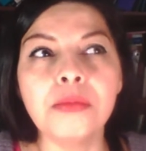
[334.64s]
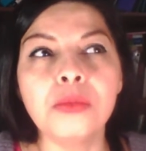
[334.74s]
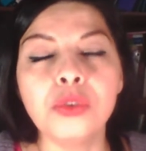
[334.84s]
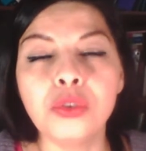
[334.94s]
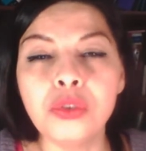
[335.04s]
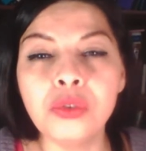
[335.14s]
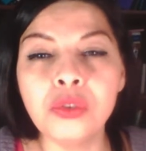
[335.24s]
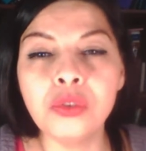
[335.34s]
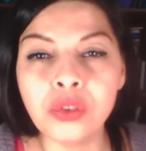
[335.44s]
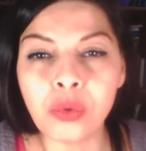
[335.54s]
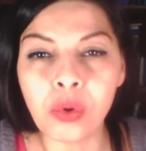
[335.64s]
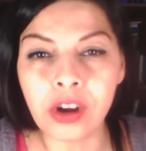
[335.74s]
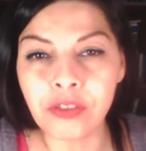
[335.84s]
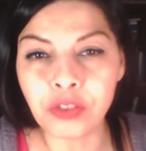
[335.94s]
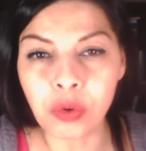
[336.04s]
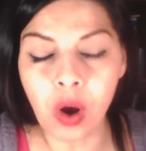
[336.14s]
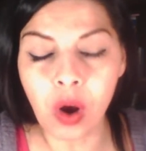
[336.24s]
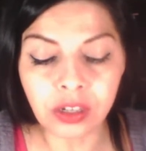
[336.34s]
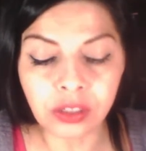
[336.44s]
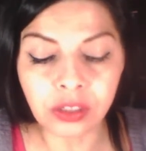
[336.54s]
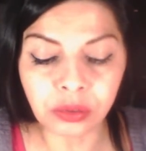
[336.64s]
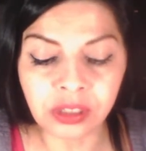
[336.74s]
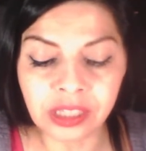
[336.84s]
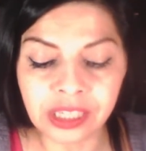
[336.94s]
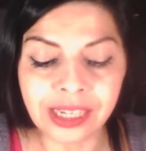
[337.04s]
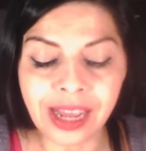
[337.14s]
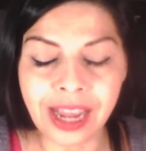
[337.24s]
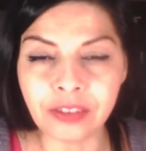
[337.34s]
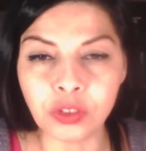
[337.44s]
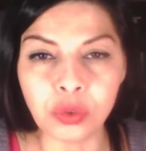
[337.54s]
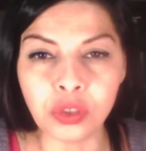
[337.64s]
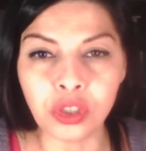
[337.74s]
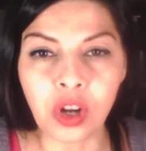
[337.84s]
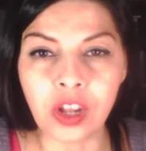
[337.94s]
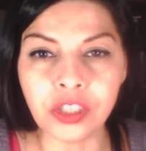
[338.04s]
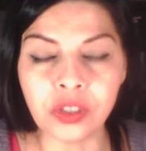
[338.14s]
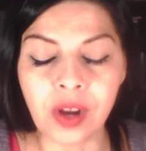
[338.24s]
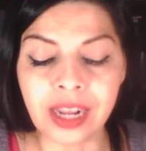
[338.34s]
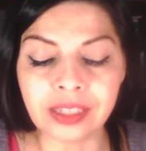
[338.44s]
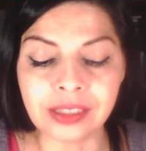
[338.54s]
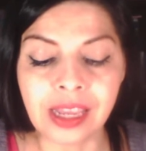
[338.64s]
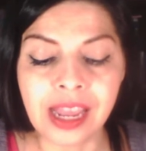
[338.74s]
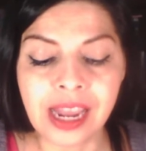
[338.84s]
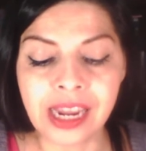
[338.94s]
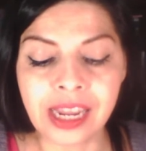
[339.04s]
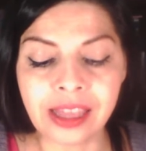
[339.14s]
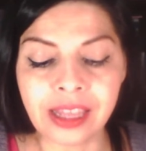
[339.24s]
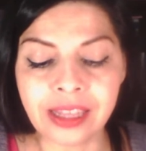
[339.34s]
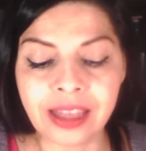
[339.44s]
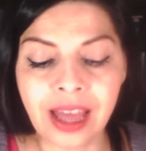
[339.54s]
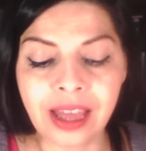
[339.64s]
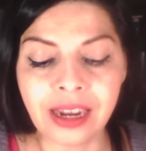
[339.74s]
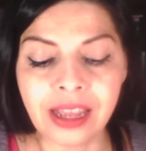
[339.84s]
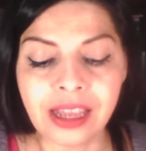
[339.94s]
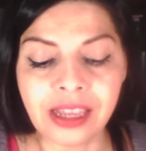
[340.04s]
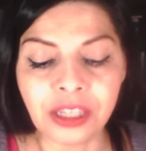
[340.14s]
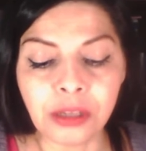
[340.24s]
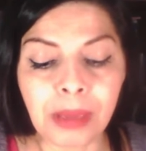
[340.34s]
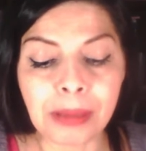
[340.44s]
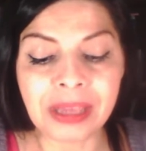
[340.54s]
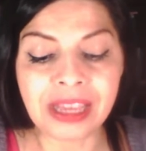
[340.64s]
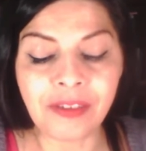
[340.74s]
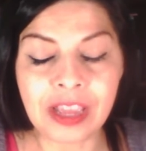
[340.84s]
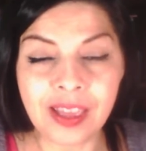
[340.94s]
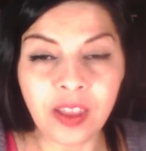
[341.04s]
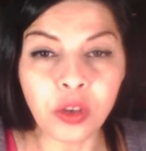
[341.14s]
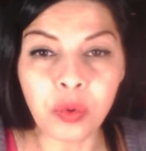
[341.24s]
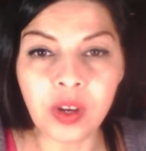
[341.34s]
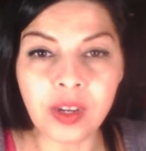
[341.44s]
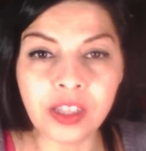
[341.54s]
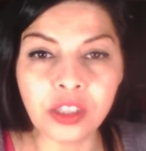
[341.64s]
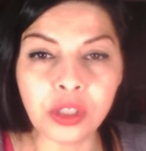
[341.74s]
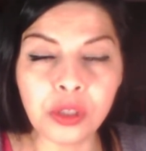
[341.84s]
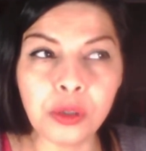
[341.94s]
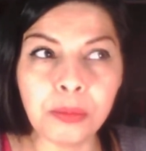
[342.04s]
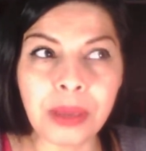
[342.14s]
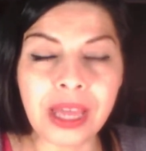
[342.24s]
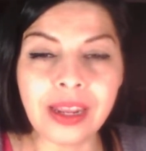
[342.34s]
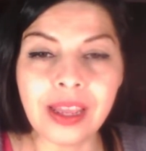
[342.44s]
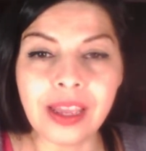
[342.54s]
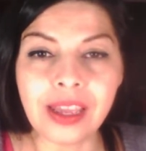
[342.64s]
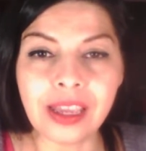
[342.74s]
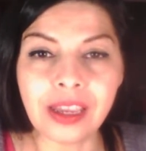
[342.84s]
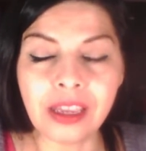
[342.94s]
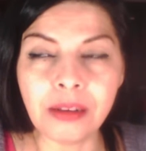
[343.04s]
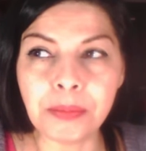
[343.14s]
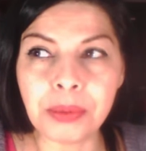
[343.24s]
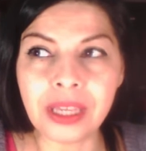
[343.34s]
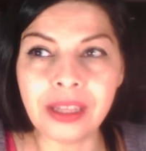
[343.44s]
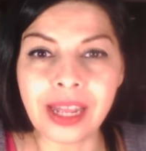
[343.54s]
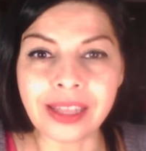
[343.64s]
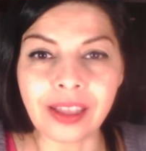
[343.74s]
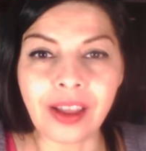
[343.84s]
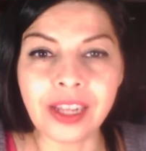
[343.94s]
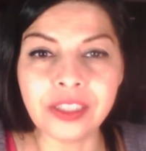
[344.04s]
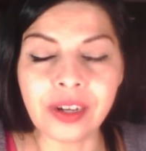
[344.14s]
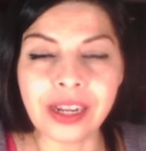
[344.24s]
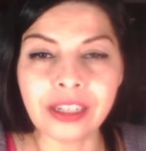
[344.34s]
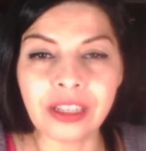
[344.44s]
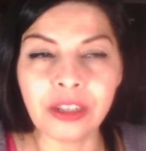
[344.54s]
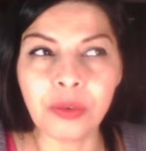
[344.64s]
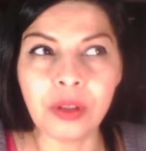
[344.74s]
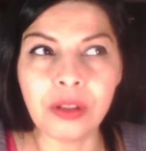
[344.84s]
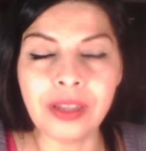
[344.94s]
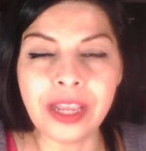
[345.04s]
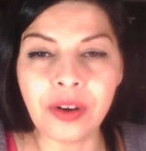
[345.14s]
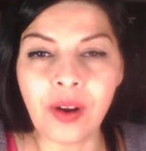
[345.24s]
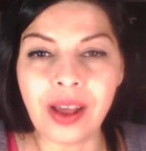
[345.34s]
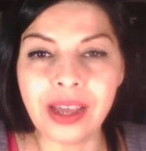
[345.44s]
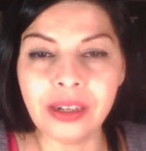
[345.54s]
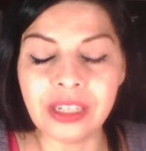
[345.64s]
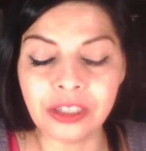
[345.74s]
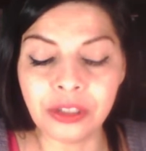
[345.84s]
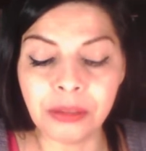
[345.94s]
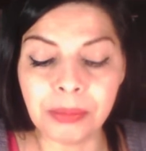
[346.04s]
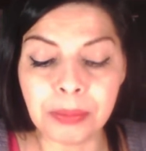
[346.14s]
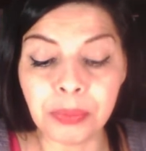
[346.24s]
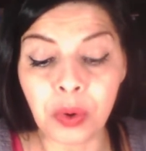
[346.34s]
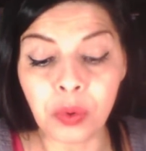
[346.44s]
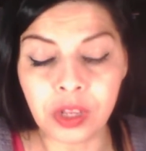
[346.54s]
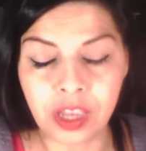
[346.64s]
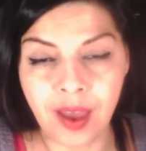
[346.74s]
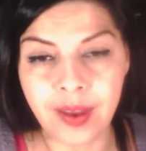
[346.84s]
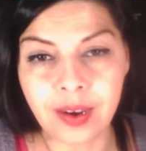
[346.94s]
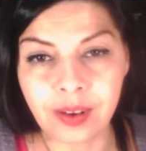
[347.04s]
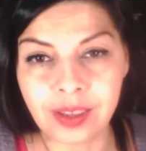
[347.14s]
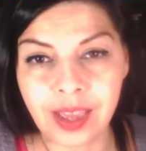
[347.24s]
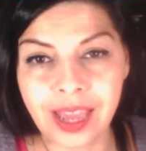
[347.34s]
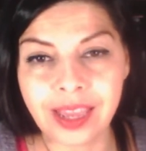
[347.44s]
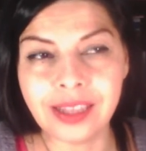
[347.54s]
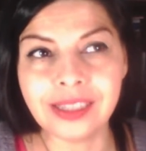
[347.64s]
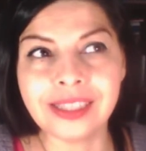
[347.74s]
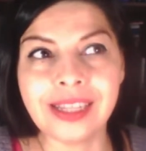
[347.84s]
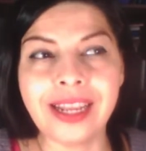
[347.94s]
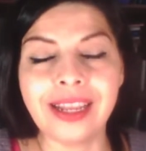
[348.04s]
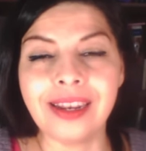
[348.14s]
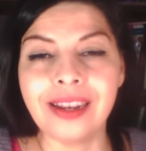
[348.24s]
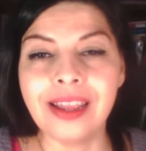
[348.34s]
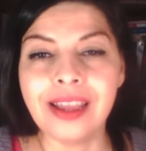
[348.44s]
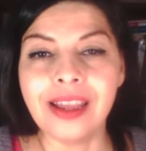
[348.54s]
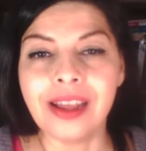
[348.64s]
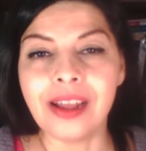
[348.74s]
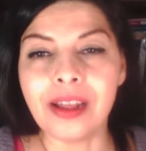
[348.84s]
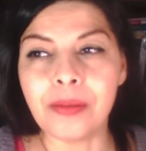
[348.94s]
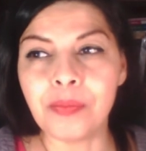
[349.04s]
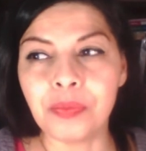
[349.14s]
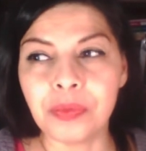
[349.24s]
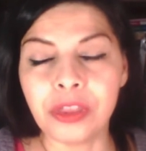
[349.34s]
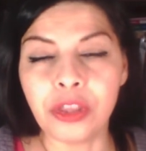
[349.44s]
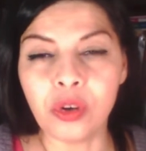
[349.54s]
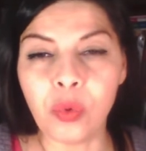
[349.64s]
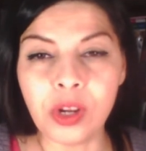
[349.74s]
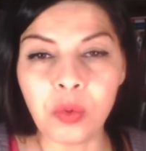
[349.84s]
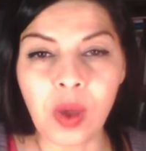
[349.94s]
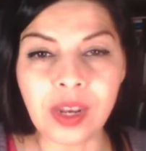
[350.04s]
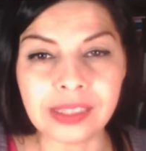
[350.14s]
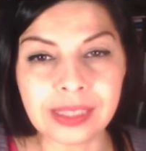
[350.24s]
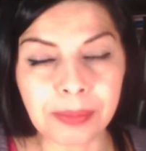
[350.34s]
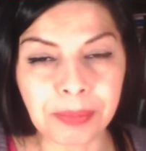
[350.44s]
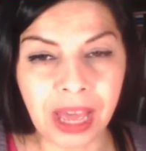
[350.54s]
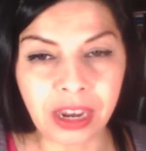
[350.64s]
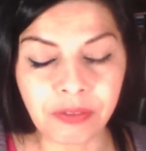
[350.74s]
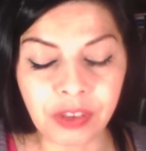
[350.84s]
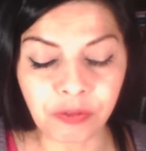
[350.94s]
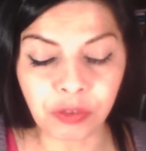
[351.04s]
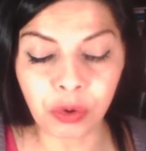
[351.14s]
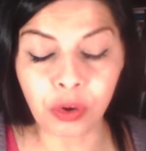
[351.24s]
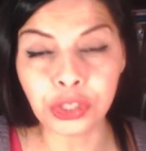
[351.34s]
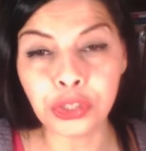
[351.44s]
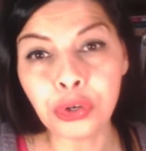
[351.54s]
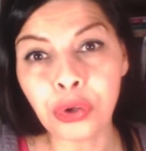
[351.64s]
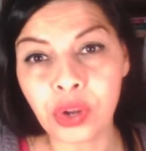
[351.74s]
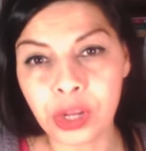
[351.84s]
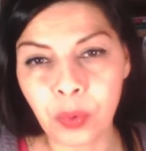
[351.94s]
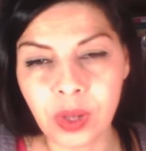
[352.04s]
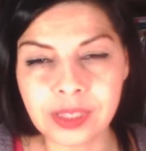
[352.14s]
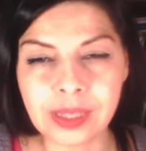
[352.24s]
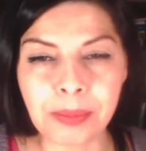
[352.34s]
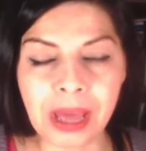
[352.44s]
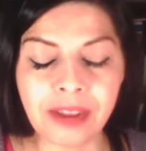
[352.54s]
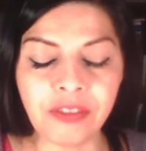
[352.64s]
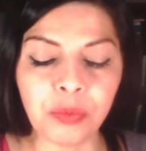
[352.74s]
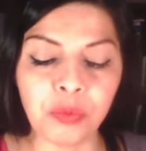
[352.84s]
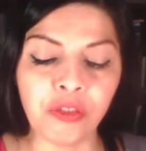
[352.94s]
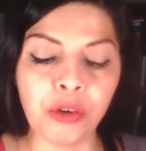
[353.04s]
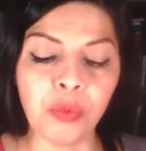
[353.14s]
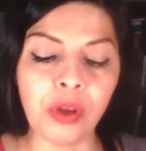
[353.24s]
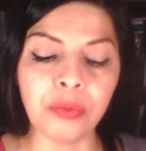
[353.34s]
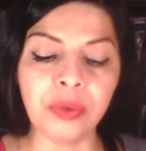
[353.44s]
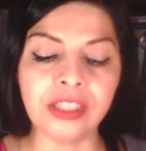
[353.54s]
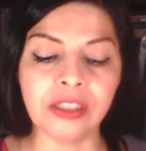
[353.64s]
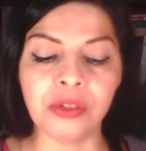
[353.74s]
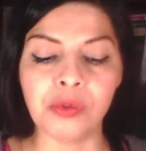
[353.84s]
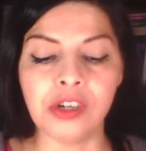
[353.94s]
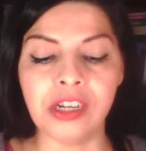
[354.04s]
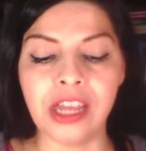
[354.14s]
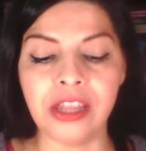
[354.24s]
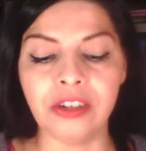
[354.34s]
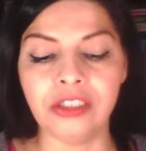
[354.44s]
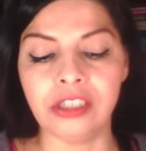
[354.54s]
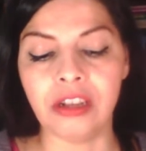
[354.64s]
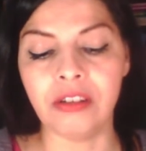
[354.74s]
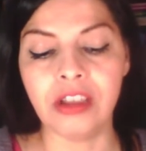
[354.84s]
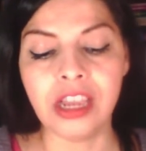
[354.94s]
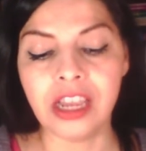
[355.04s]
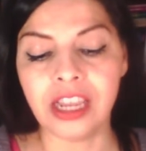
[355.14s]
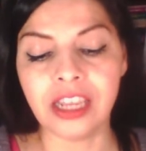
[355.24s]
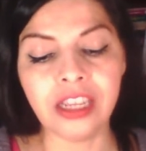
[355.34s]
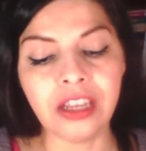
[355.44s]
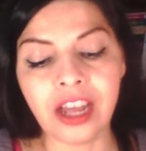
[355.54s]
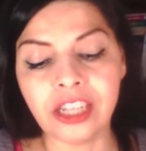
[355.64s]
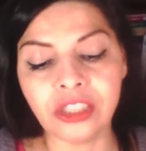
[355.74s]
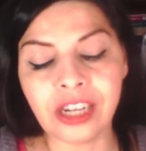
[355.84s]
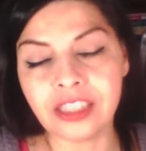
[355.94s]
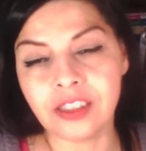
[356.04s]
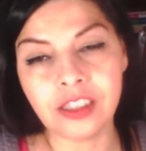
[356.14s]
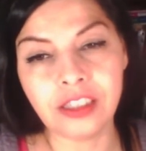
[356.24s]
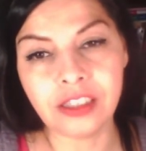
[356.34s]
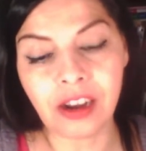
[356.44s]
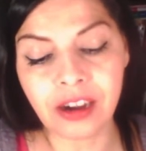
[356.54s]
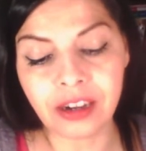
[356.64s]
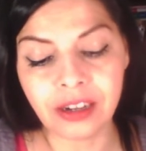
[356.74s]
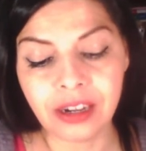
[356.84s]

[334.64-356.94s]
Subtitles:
students, or if you are a student, any kind of student contracts, anything like that, you may be entering into, but it could be like the contract later on could be broken, okay? It's like they're going to want to step out of it for, or you're going to want to step out of it for one reason or another. So any contracts that start